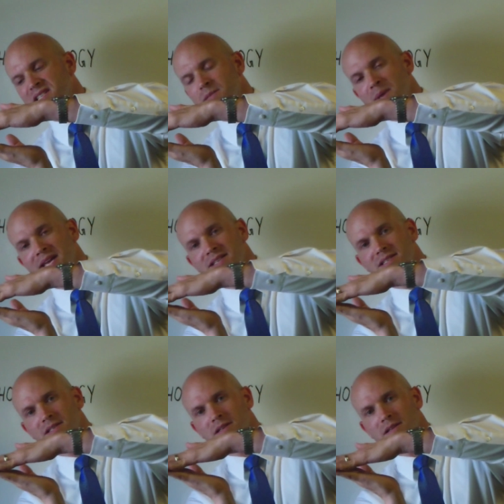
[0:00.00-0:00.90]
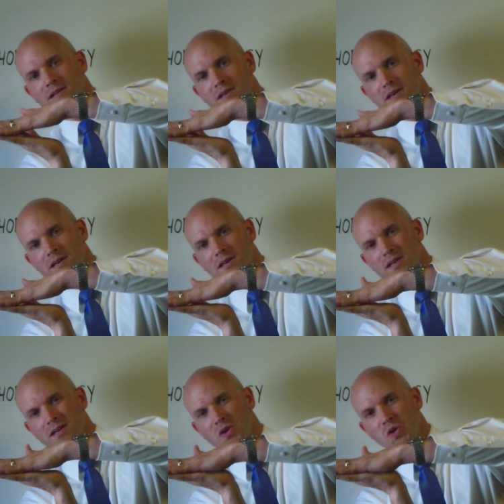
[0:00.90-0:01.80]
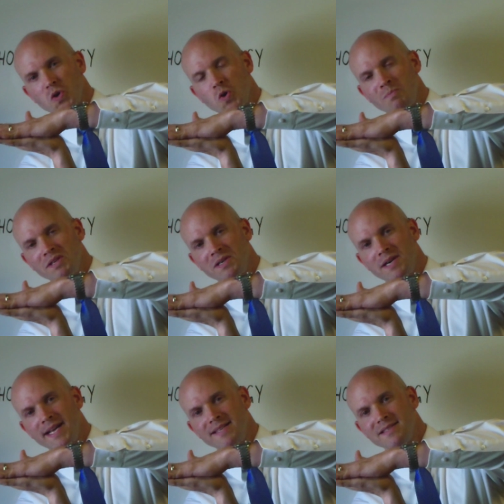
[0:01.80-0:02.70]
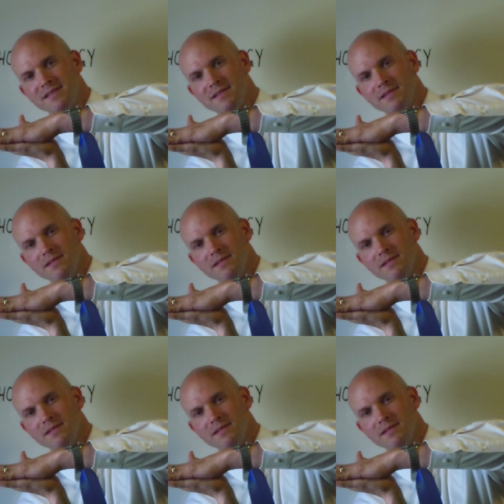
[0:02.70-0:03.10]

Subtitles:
space obliterates,